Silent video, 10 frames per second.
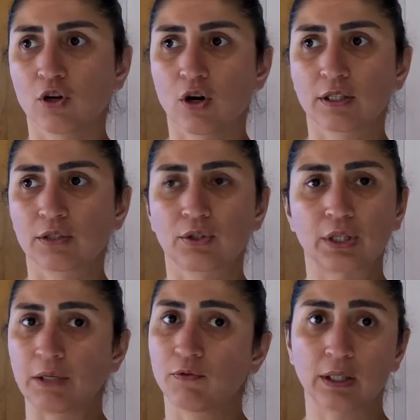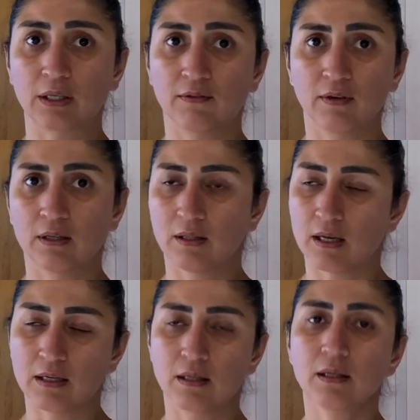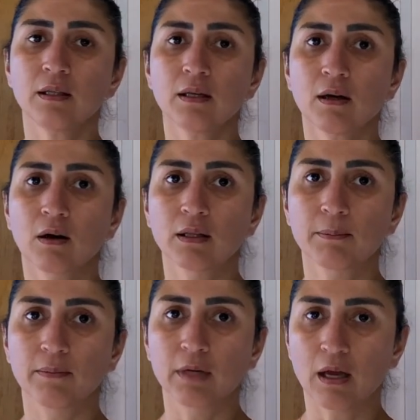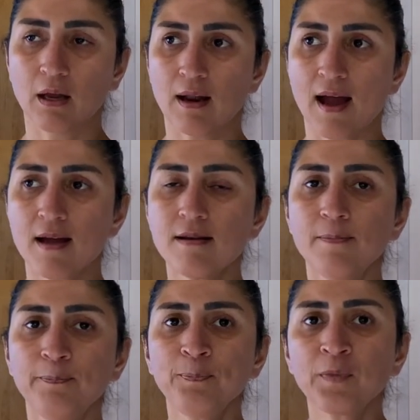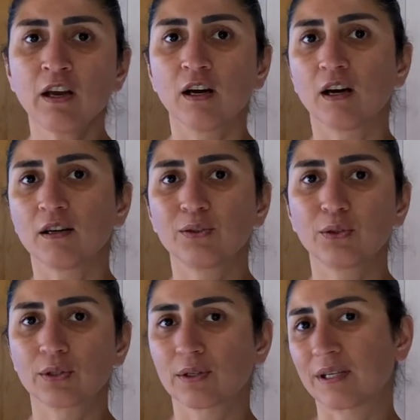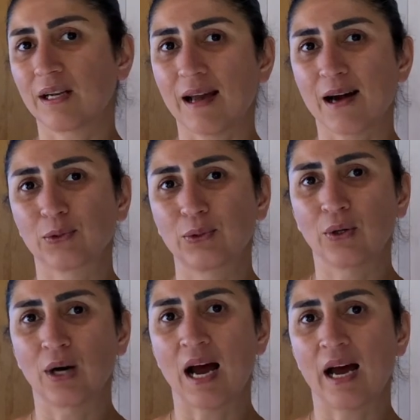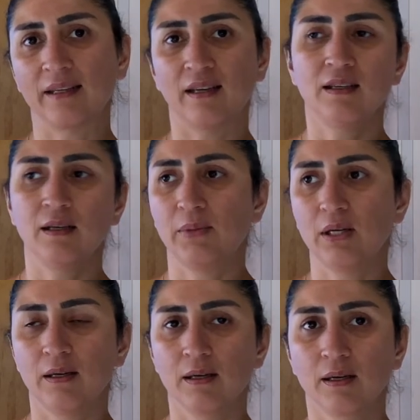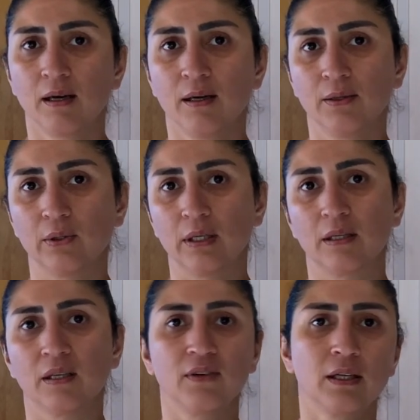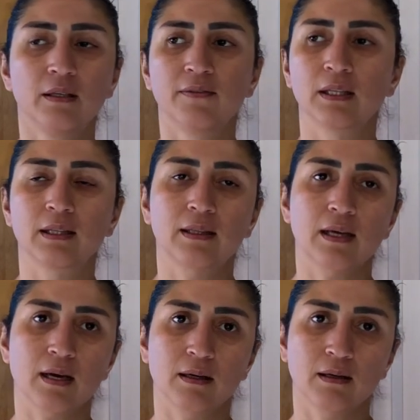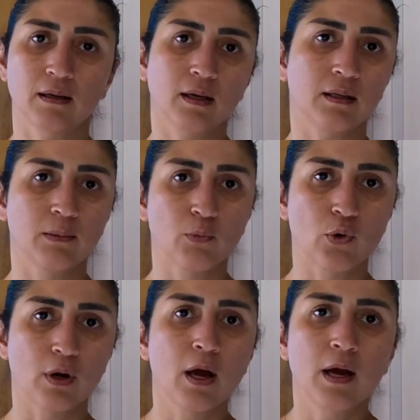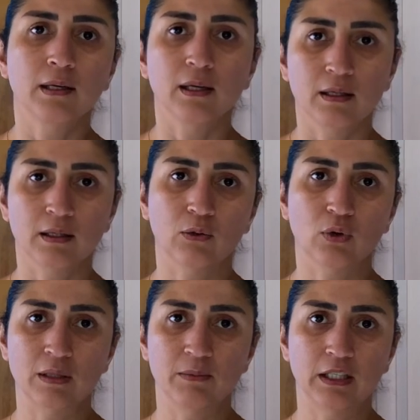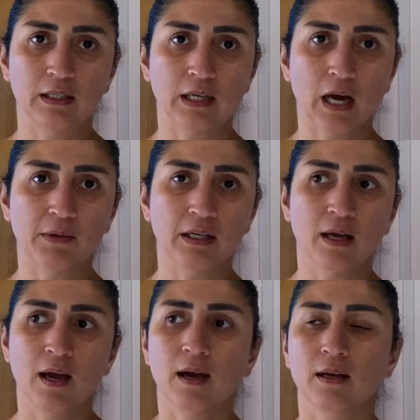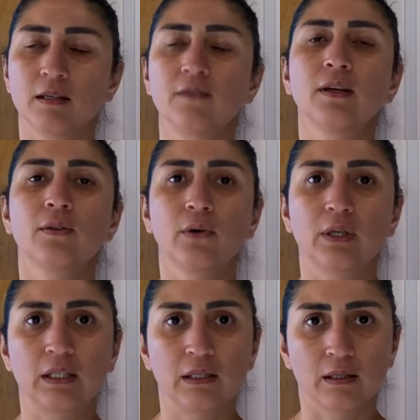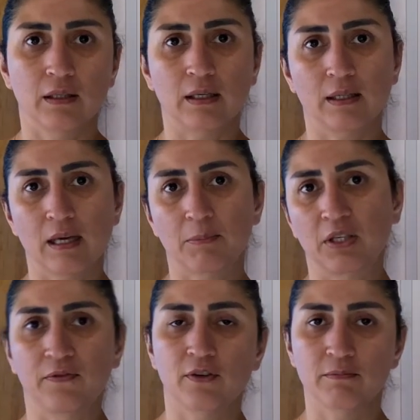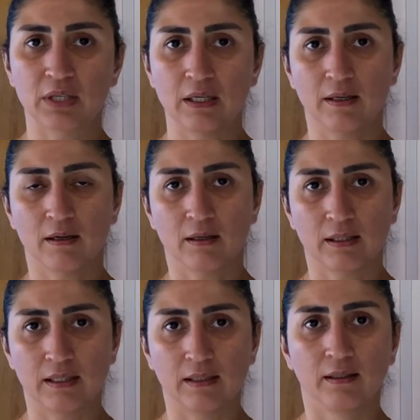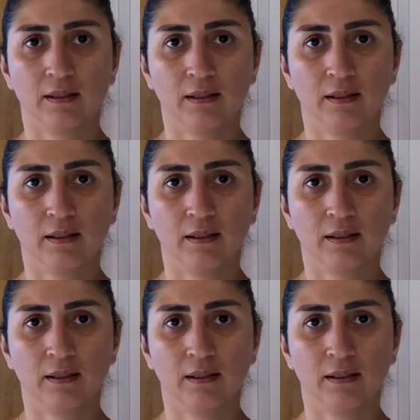garden shed, whatever is existing on the land. You're not allowed to add any building to it, even if it's like a small 10 square meter cabin, and even though it is exempted from building consent.